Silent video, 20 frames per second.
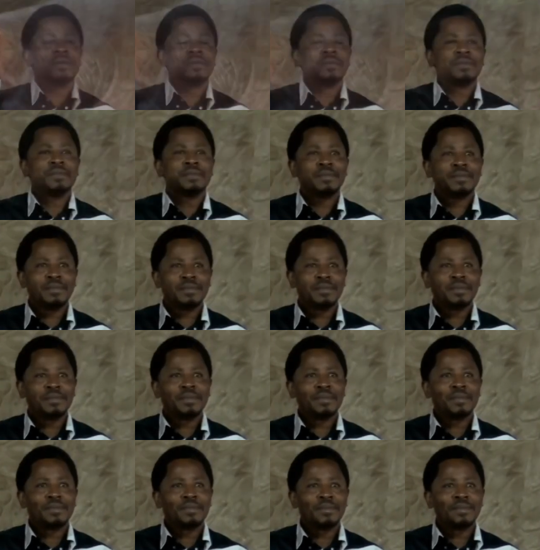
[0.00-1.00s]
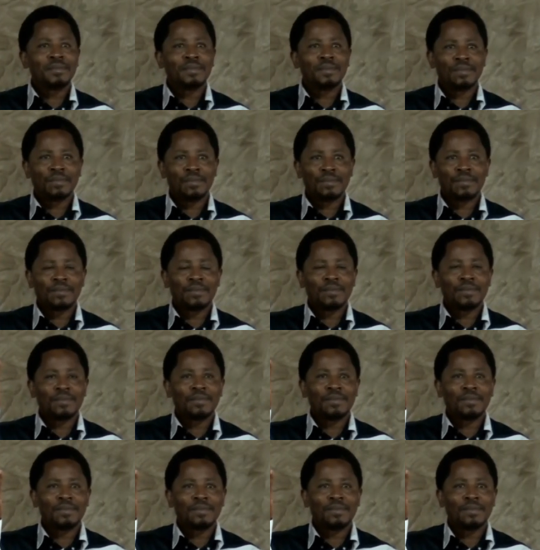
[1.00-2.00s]

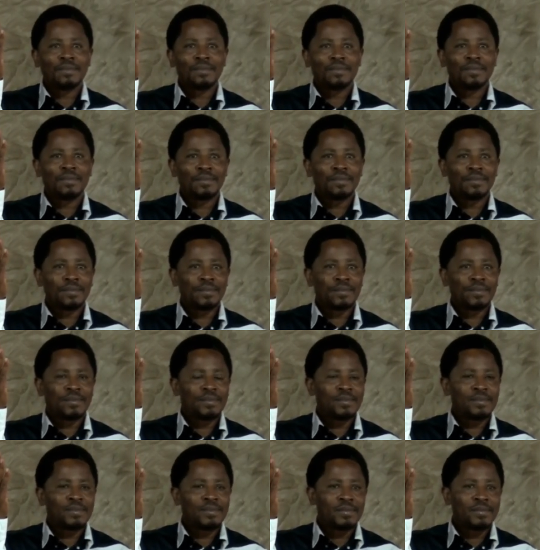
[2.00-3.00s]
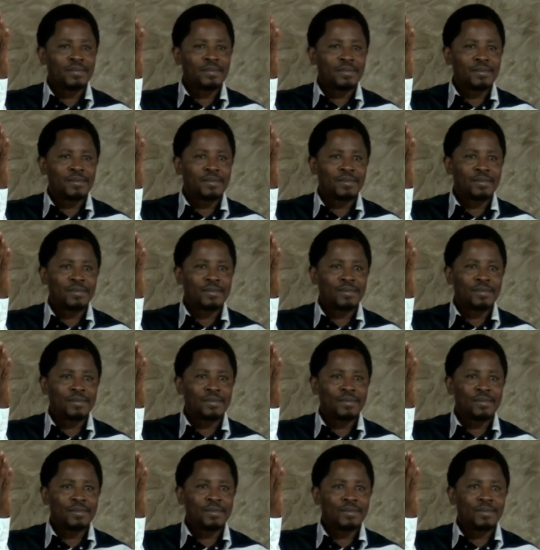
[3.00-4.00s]

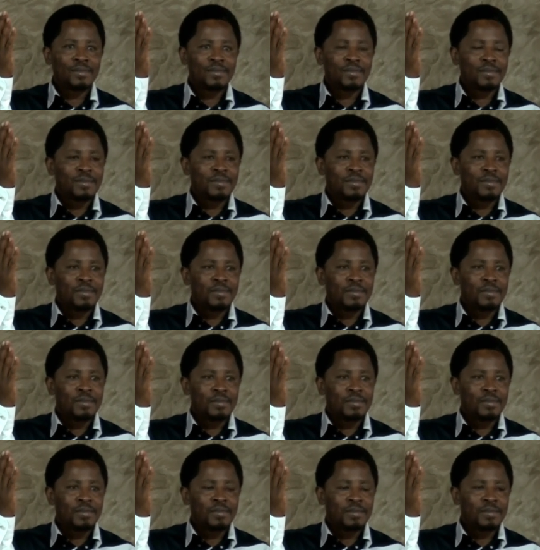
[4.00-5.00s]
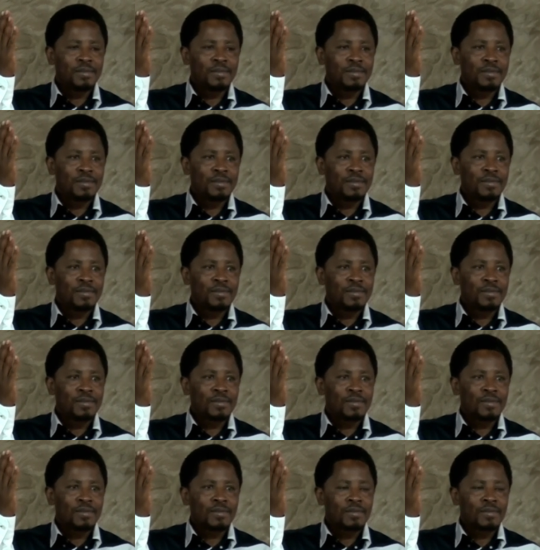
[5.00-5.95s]
No one is speaking in this clip.